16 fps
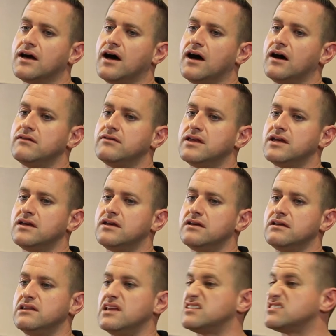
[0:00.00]
Are
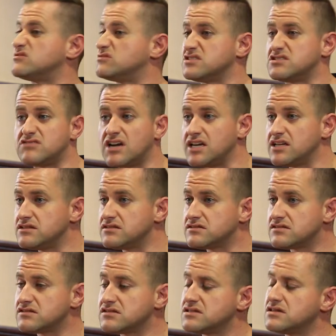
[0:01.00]
there less
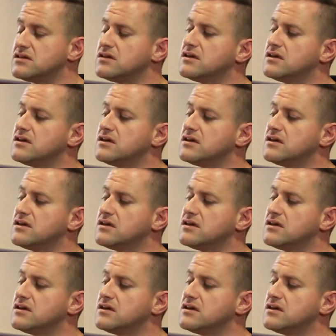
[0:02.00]
restraints?